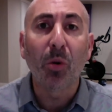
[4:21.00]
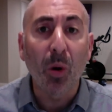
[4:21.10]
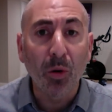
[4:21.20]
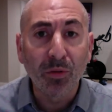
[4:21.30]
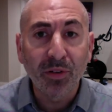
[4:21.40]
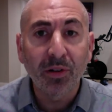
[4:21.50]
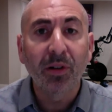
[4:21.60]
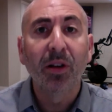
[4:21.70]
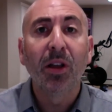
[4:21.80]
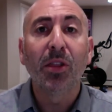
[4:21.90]

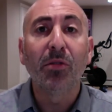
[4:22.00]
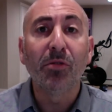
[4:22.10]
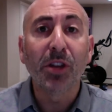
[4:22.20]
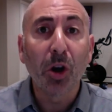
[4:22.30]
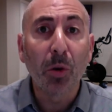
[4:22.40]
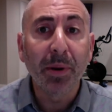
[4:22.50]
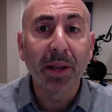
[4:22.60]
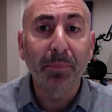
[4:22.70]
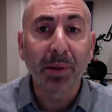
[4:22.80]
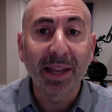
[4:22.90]
over the
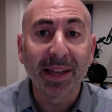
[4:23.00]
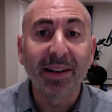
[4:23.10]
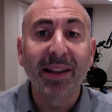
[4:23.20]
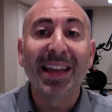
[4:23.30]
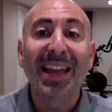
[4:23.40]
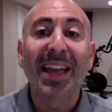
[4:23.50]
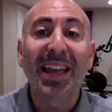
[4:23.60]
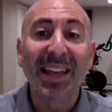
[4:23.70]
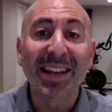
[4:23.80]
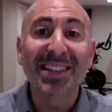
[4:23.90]
reopening plan
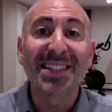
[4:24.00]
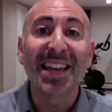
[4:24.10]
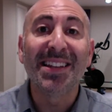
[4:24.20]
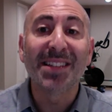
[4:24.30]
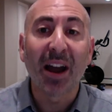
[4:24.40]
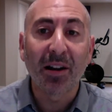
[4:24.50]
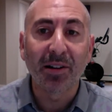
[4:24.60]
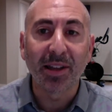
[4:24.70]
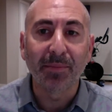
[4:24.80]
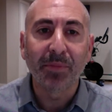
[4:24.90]
in its entirety.